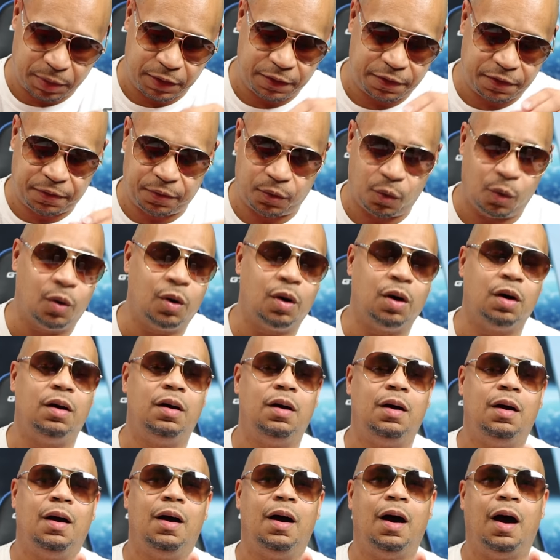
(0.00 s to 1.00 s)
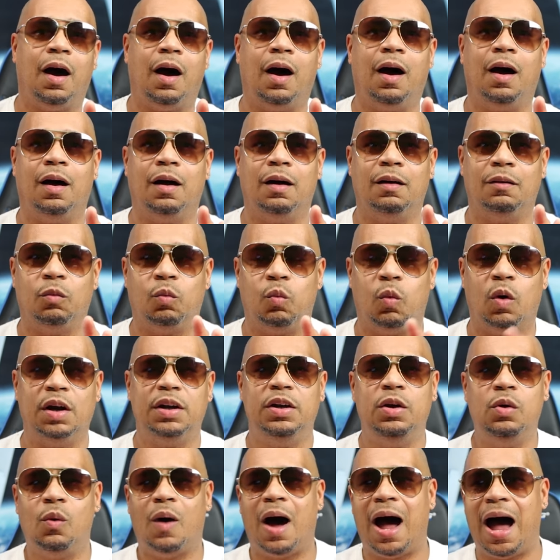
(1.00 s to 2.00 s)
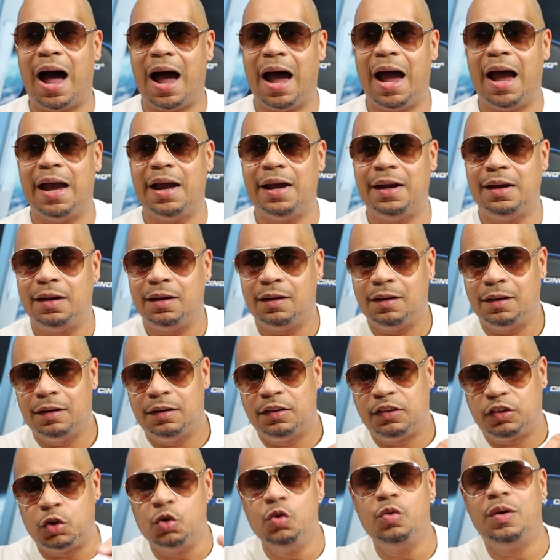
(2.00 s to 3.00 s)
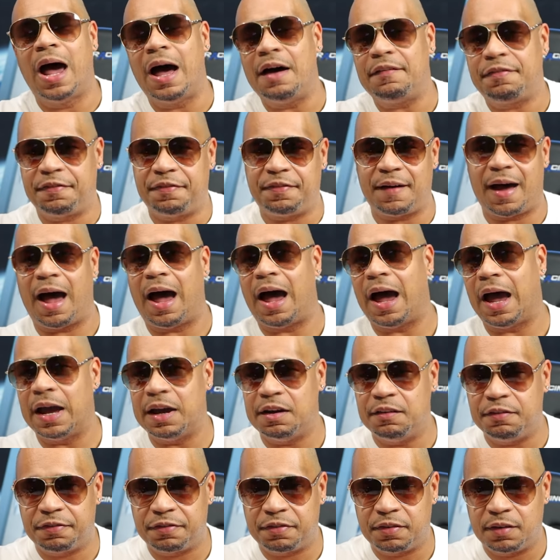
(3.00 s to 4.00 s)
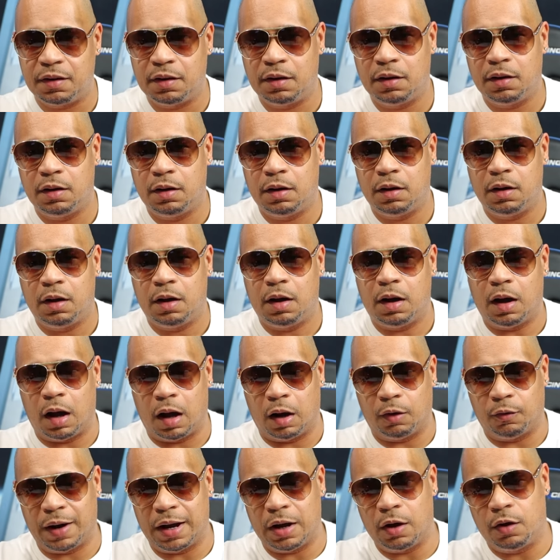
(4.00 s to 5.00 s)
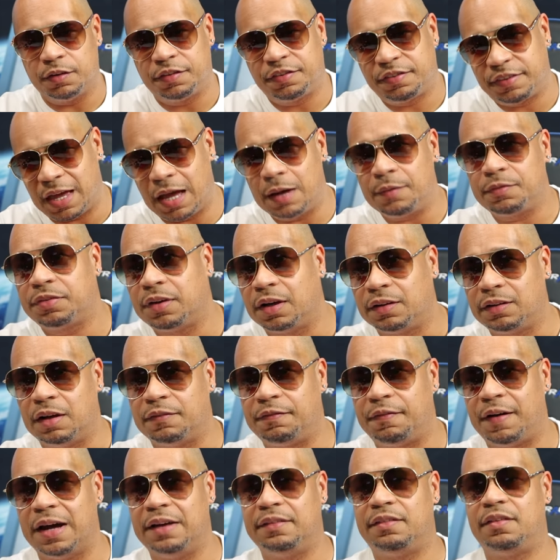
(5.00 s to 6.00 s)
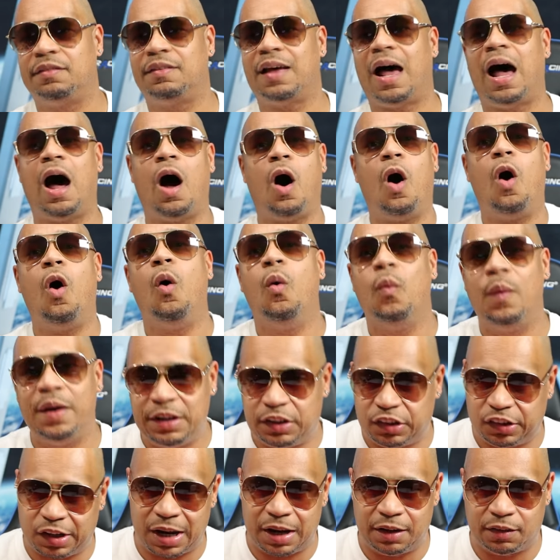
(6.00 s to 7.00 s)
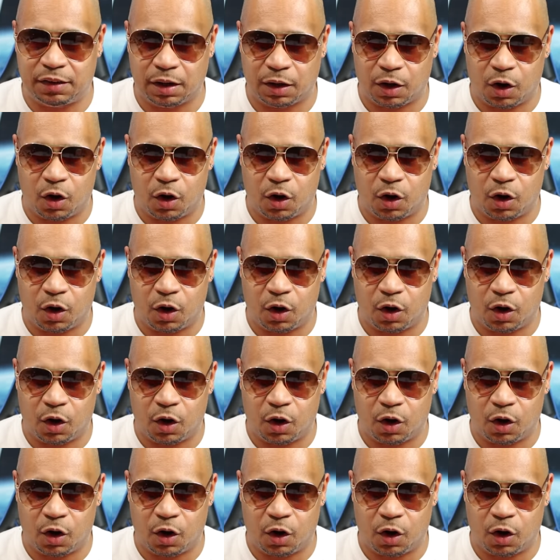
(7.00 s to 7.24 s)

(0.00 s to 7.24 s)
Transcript: before uh, One UI 2.5, all right, on Samsung devices. I always change the